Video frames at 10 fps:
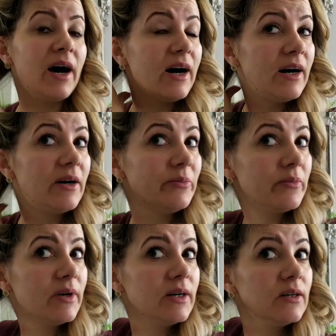
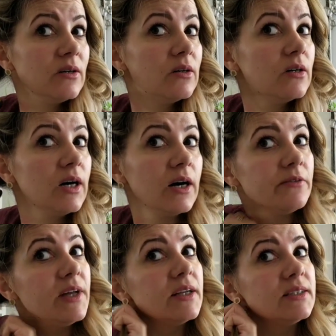
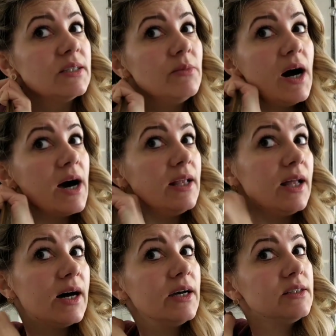I've done some
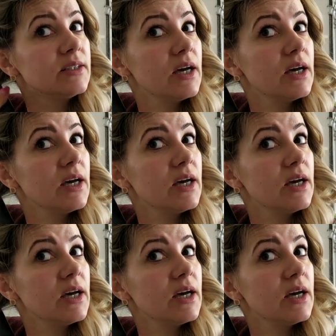highlights,